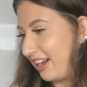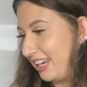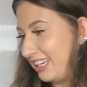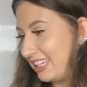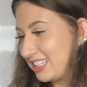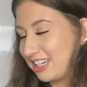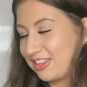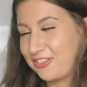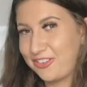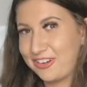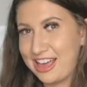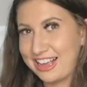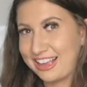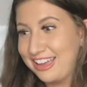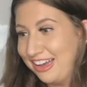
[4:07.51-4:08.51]
I literally feel
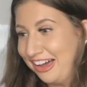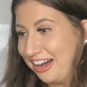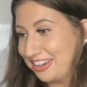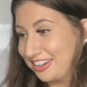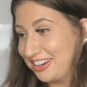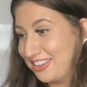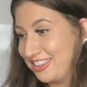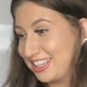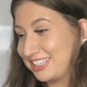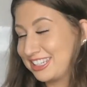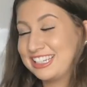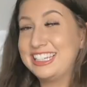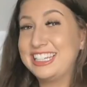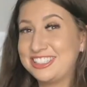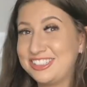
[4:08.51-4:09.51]
like, I don't know, there's
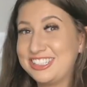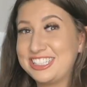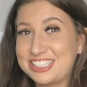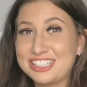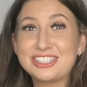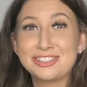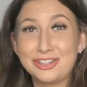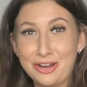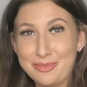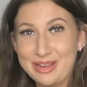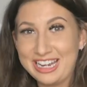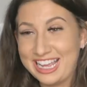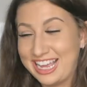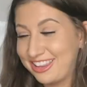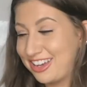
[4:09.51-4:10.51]
literally just so many
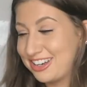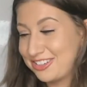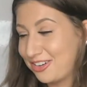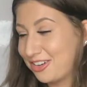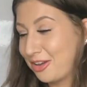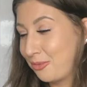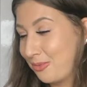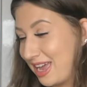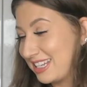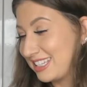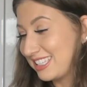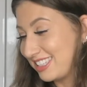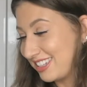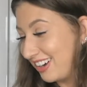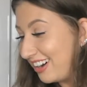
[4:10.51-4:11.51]
here that I don't know where to
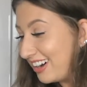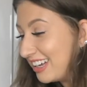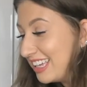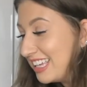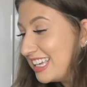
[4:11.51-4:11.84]
start.